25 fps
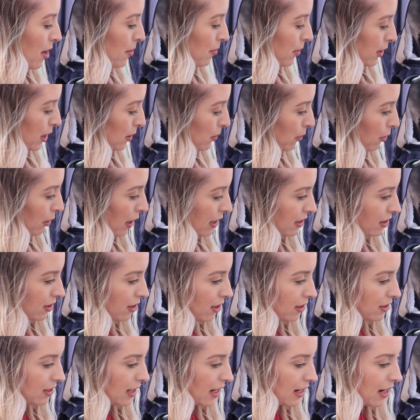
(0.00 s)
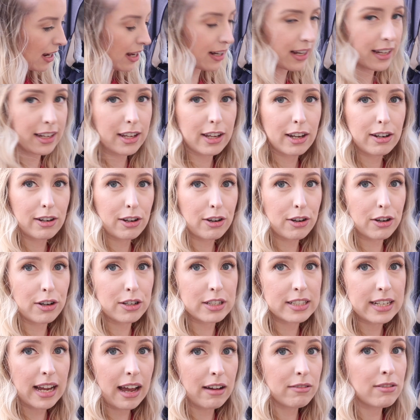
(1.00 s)
but you press those in and it can go
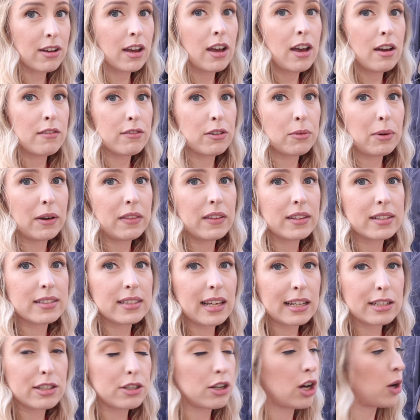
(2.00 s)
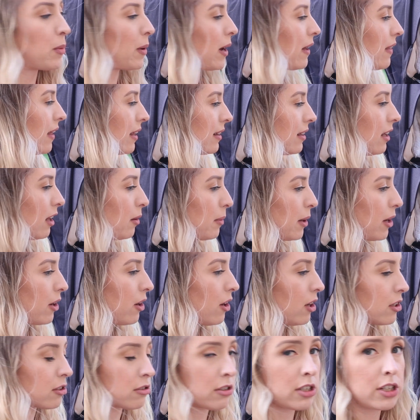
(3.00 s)
down for when they're sat up and that little bit
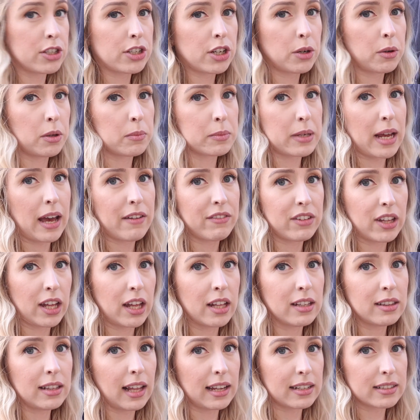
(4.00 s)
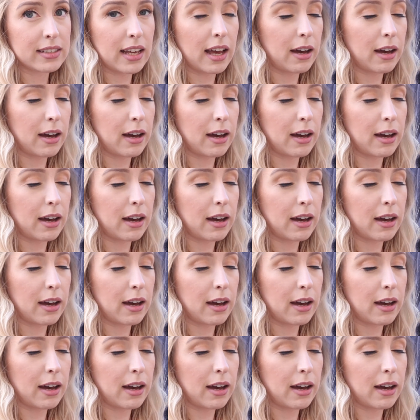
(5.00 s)
older and you don't want them to have their legs